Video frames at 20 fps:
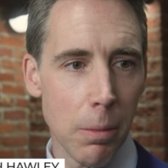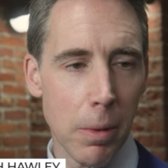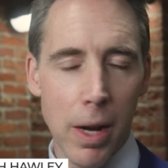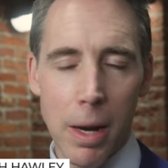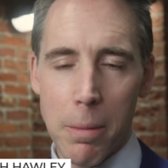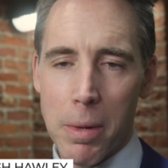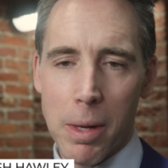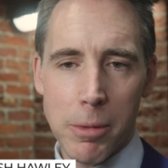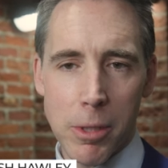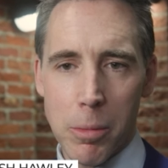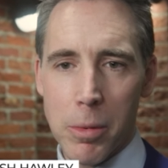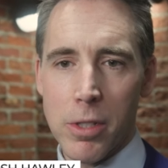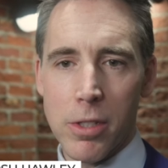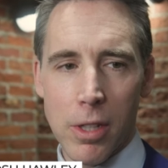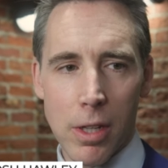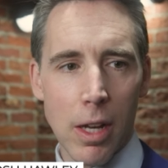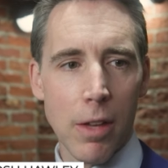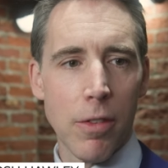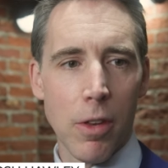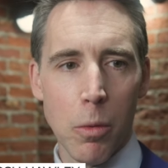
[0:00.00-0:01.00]
But I'm
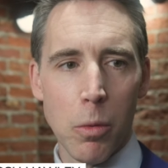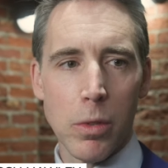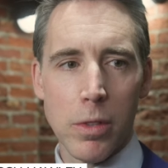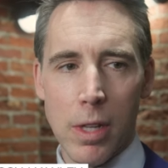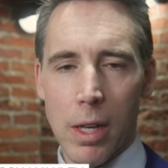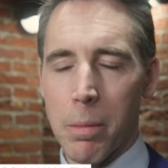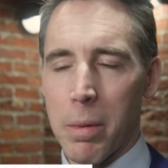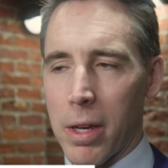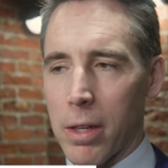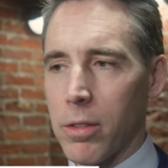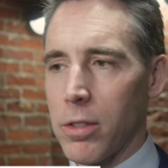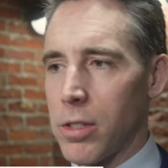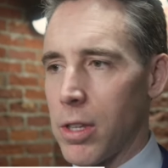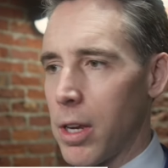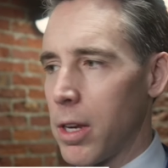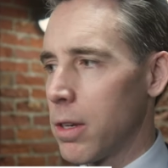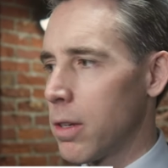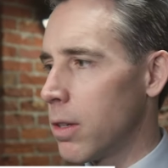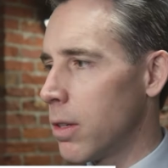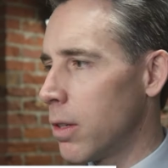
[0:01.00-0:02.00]
optimistic. I think we'll take back the Senate.